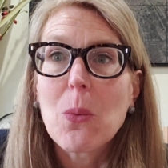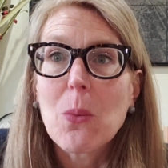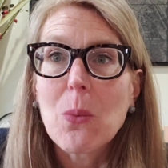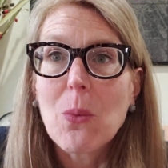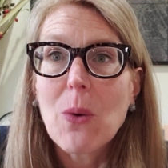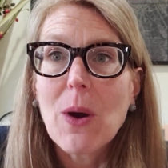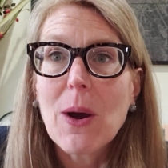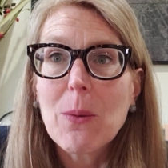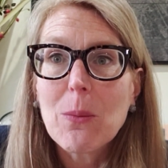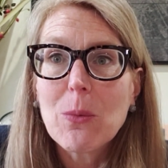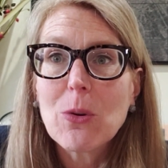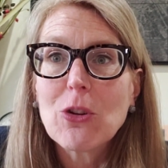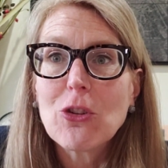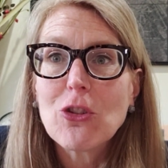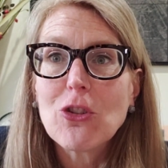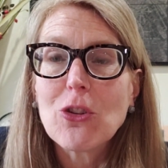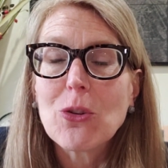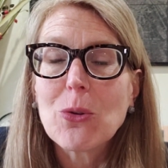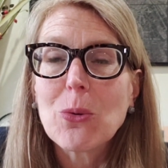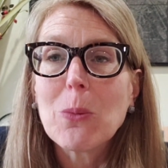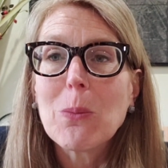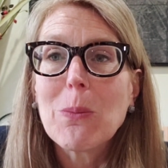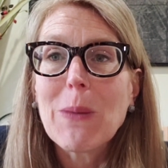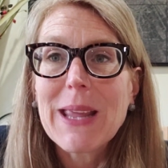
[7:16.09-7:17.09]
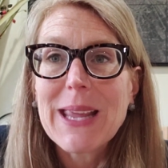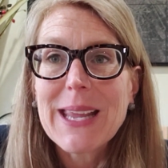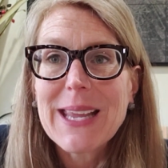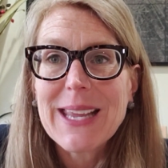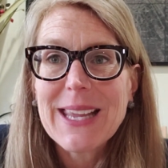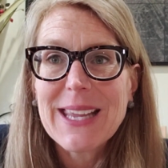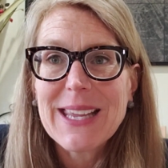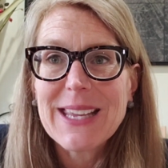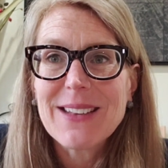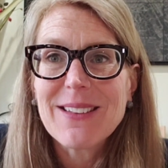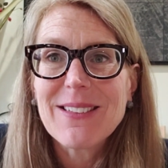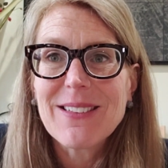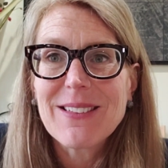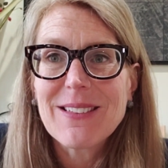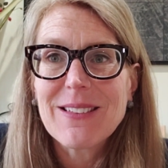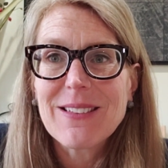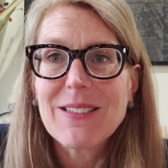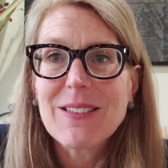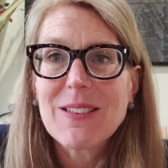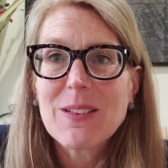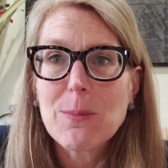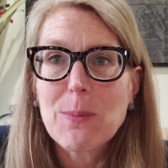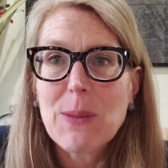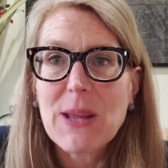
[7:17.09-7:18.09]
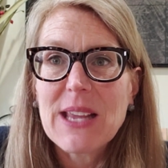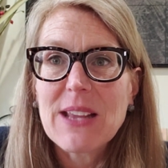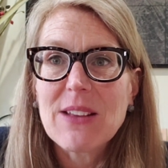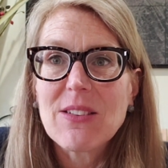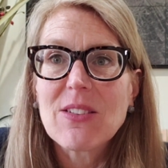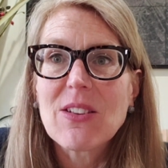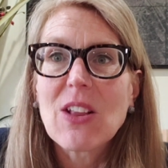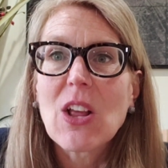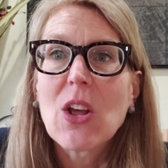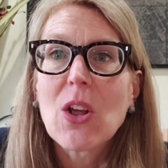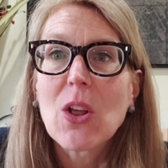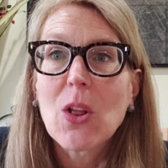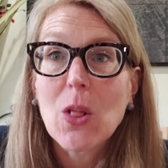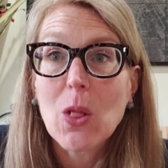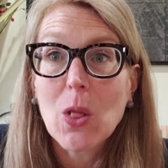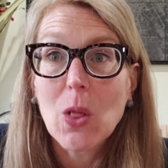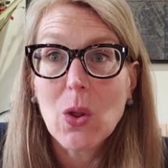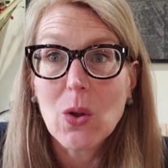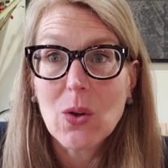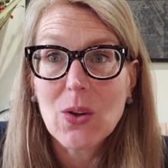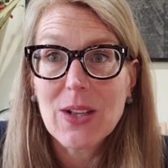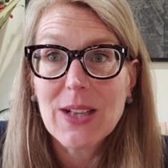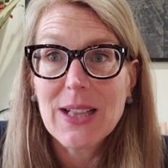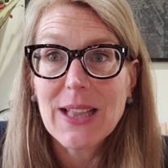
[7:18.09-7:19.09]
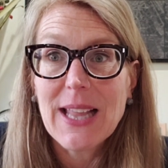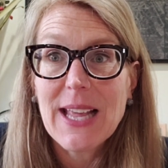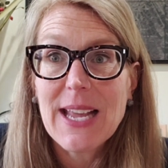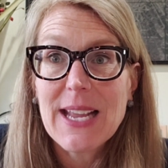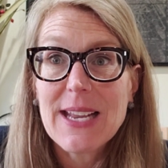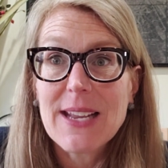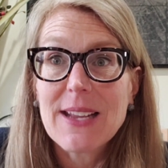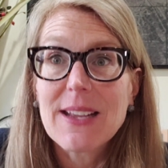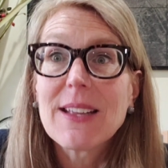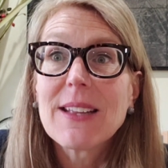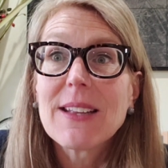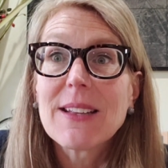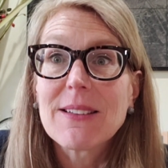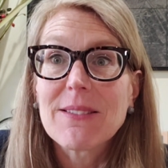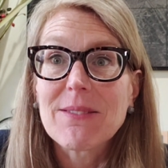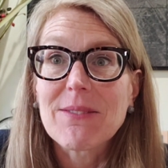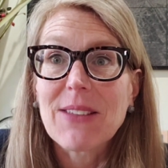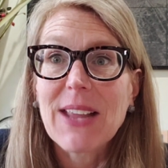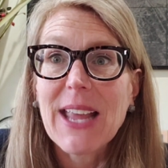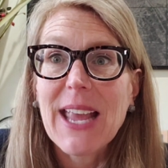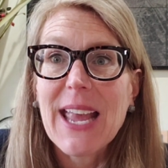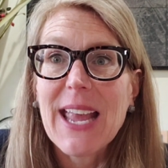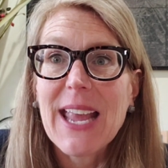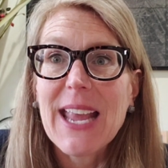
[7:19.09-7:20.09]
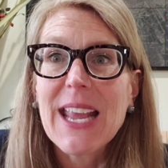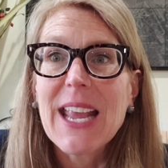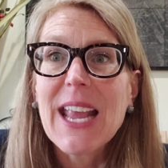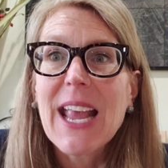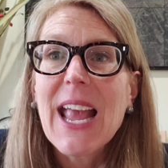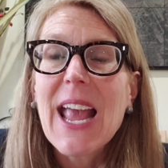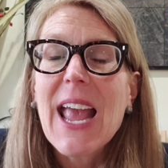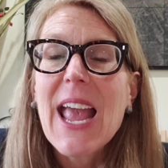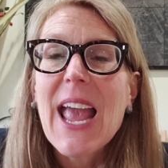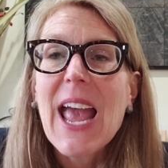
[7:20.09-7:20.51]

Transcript: What would you make its space look like? Okay?